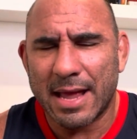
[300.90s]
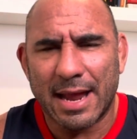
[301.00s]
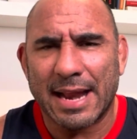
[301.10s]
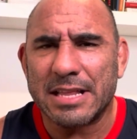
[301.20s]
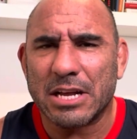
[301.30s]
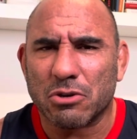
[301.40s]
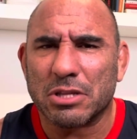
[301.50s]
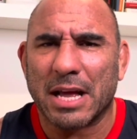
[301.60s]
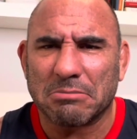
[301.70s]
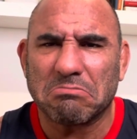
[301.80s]
And Andy
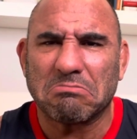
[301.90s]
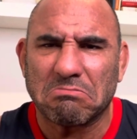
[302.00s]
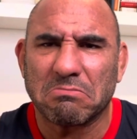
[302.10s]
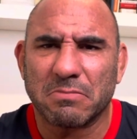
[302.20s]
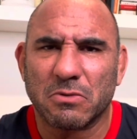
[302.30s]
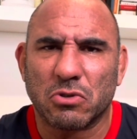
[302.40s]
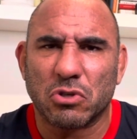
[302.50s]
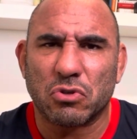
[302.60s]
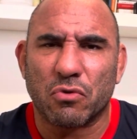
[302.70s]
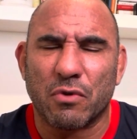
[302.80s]

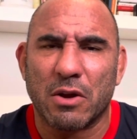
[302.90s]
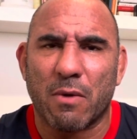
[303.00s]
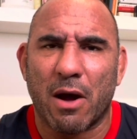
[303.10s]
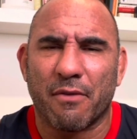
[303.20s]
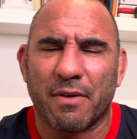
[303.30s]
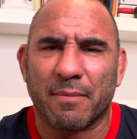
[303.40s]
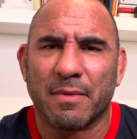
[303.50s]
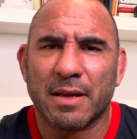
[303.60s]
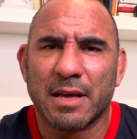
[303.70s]
could do really well with him.